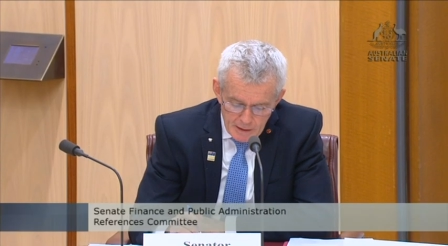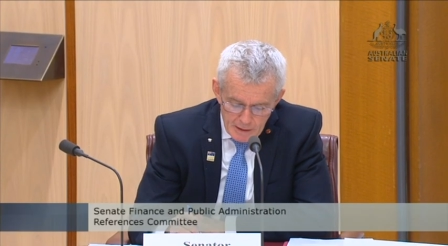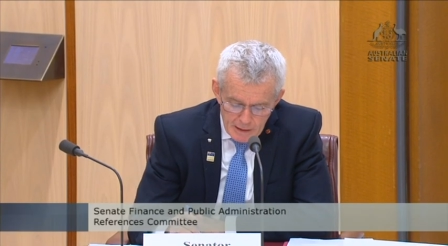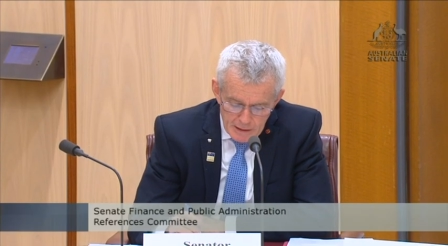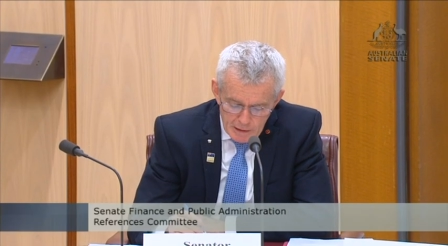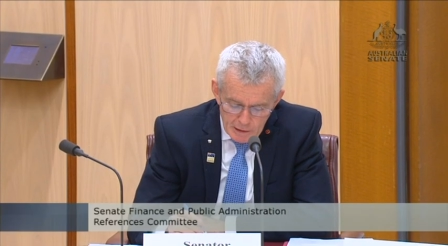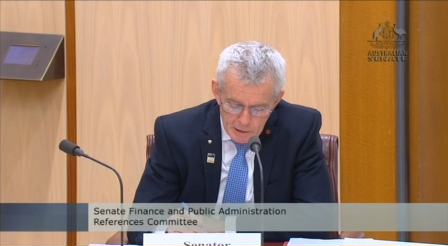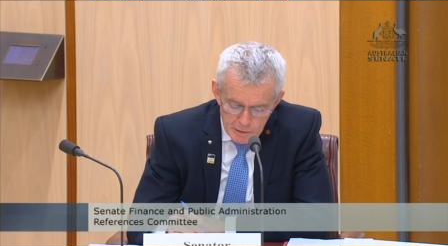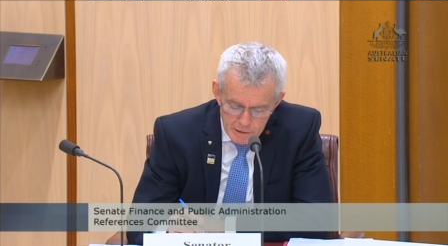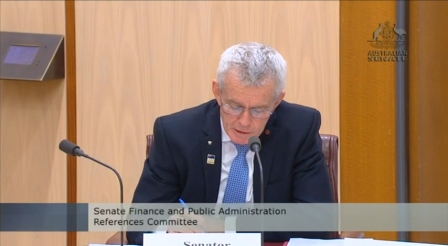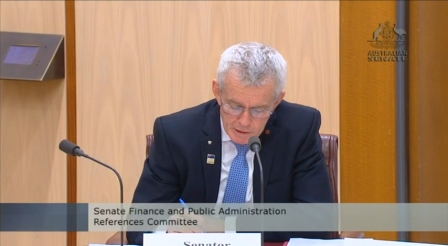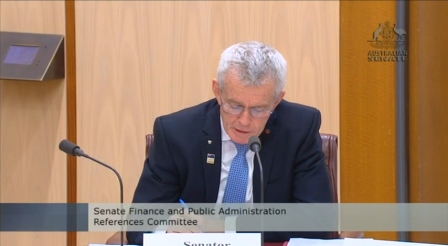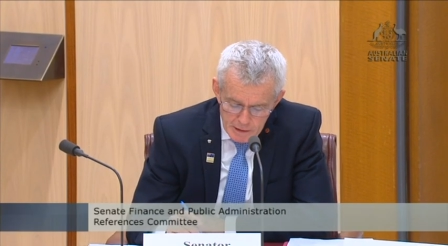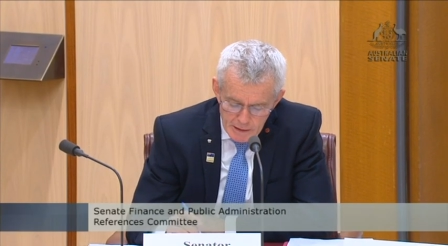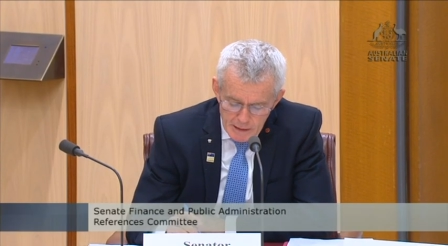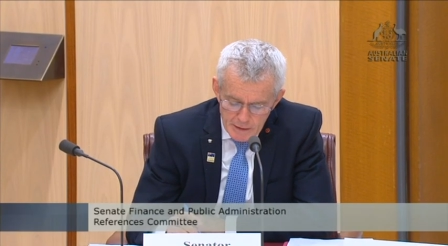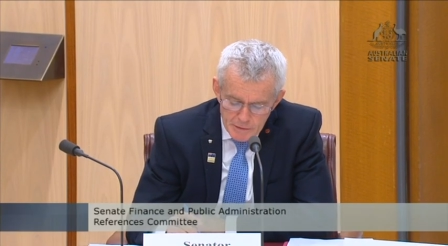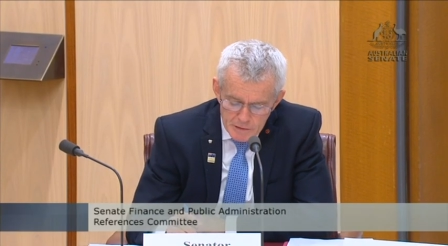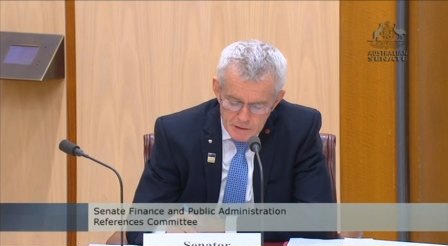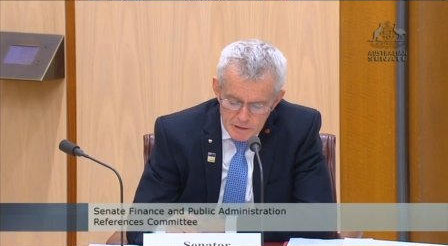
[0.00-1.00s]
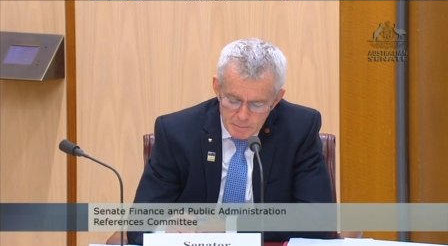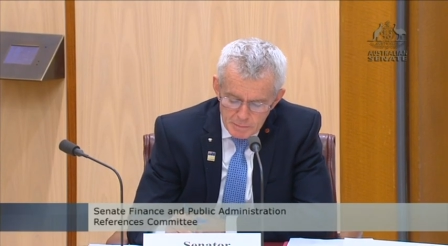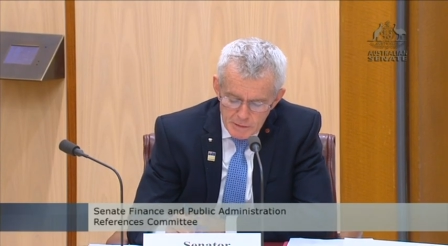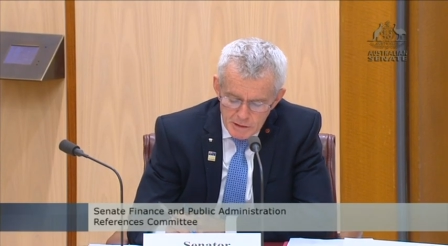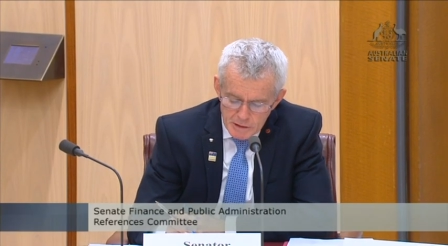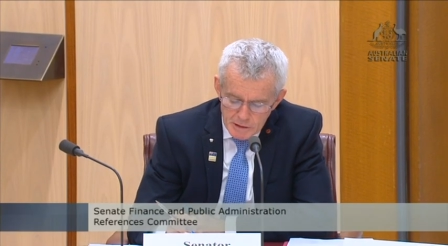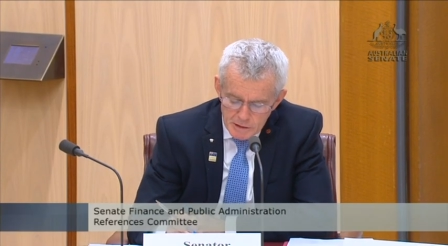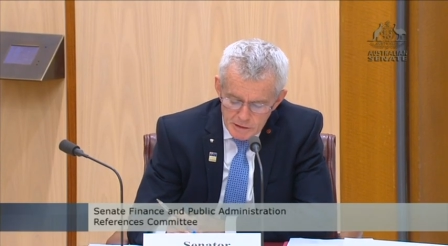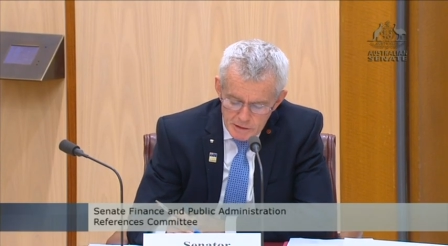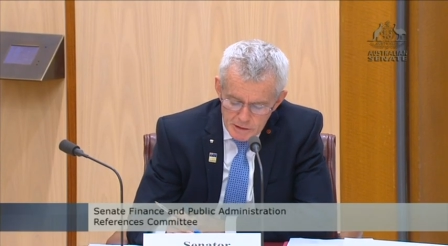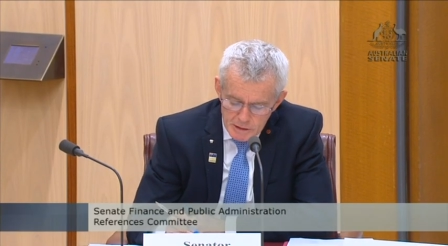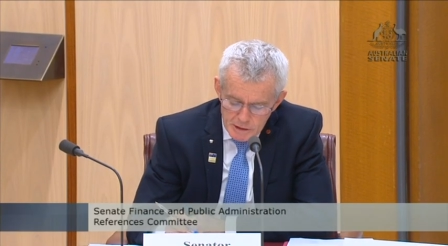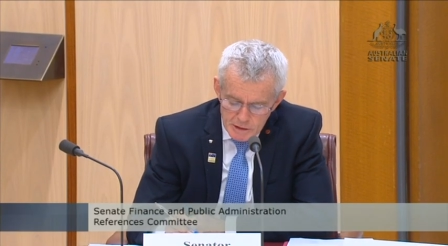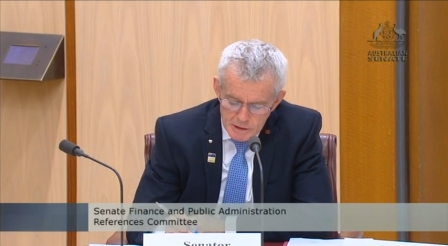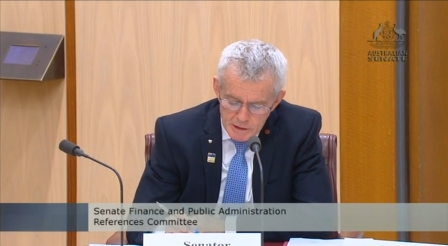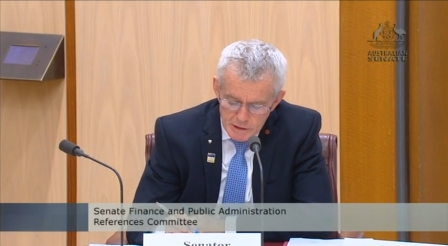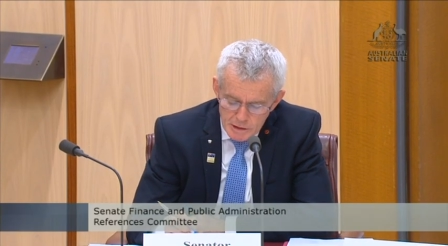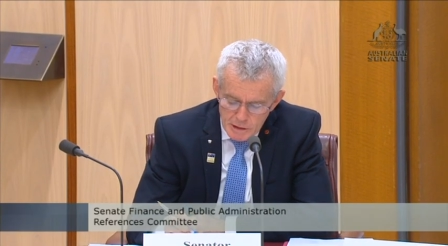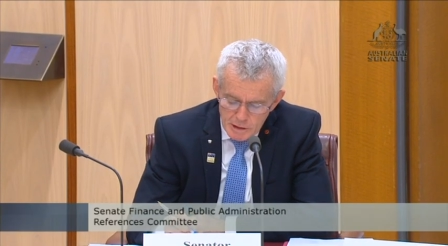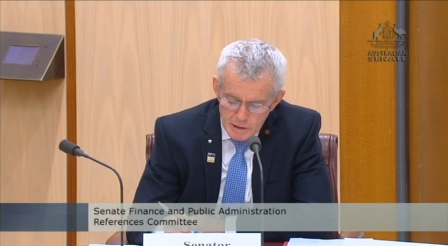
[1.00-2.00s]
Included in other submissions is
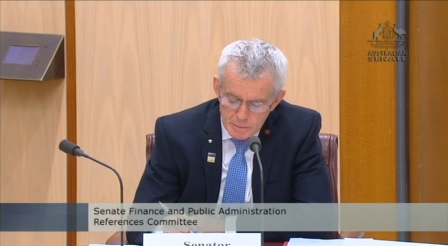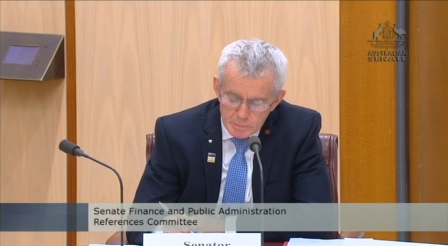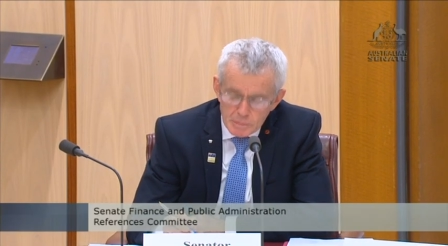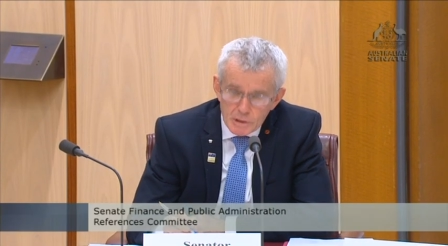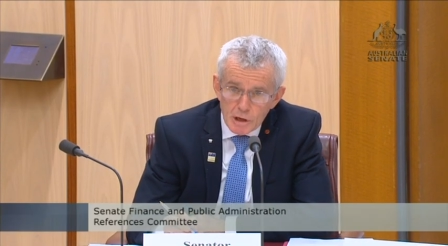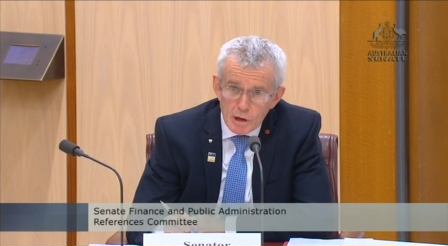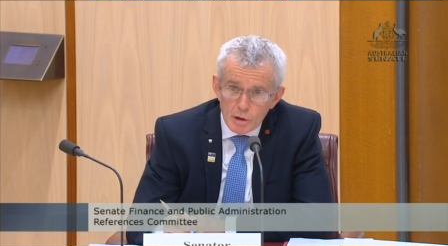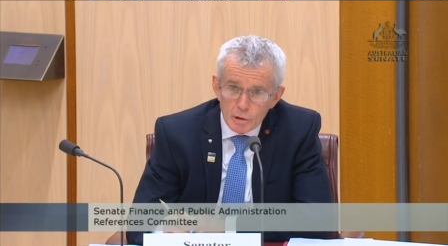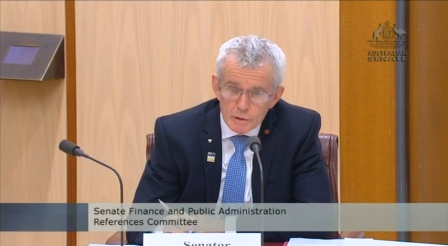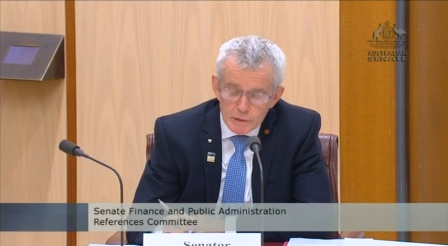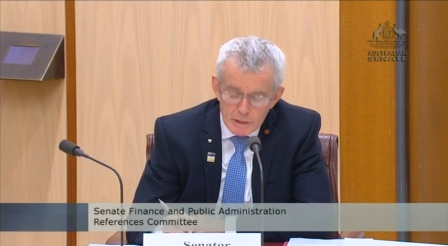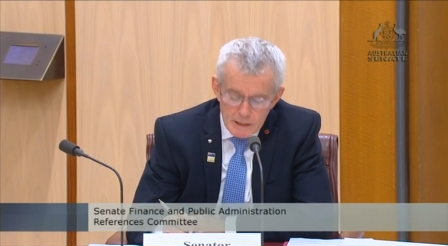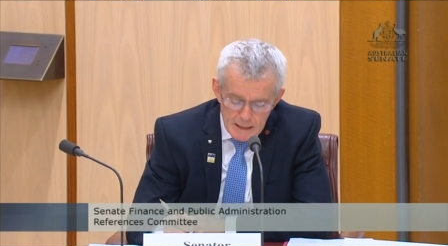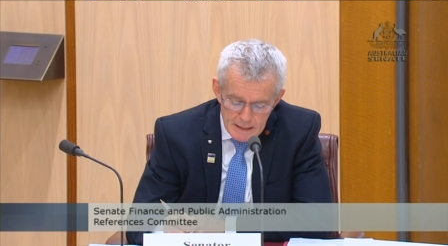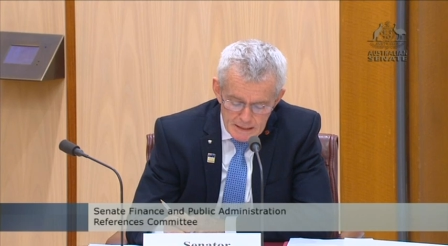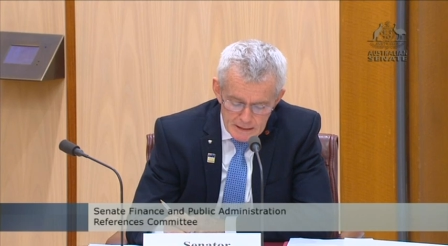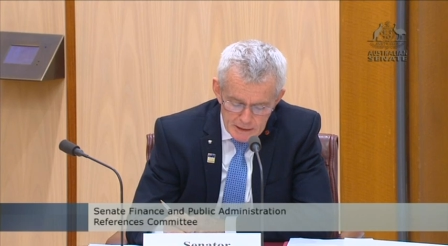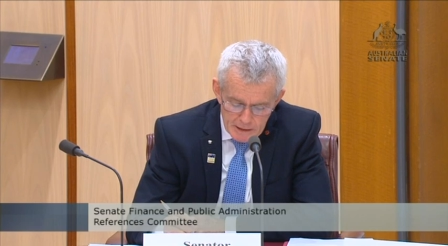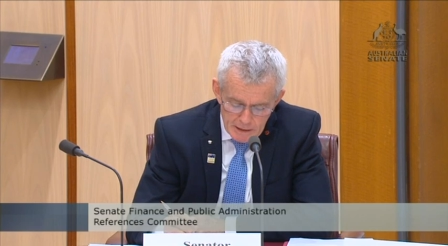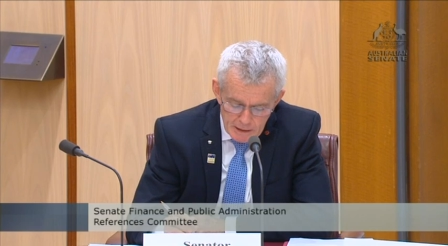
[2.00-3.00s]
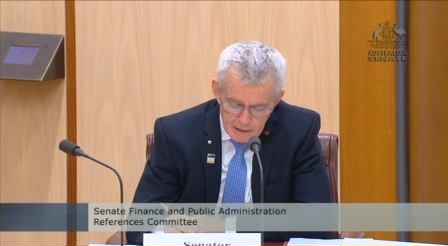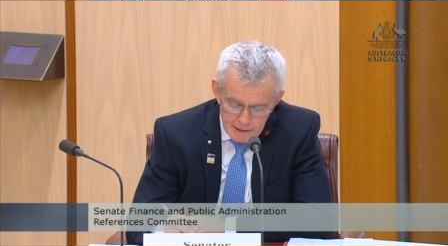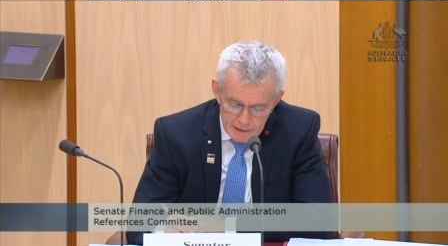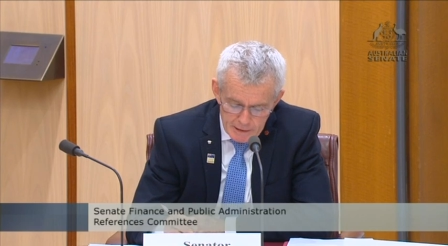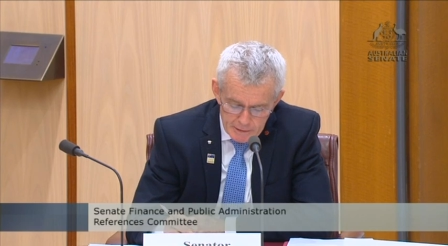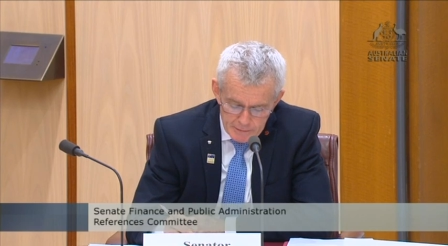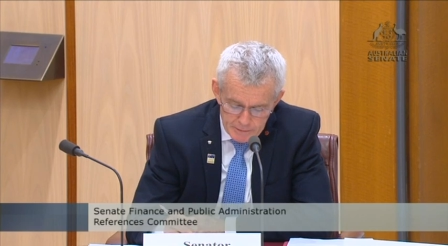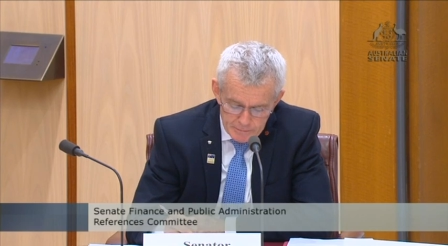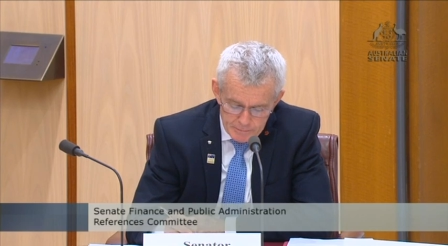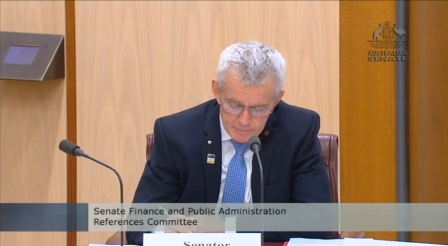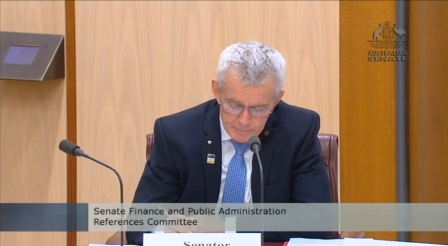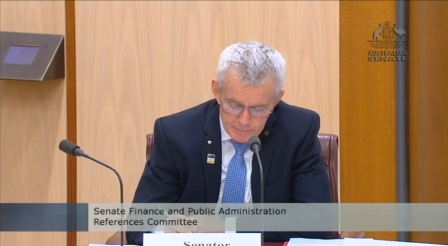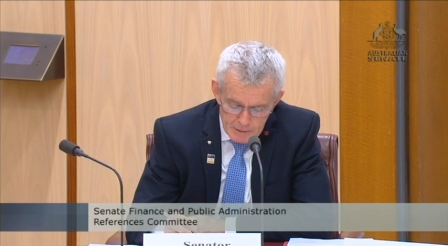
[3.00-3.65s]
the term golden escalator,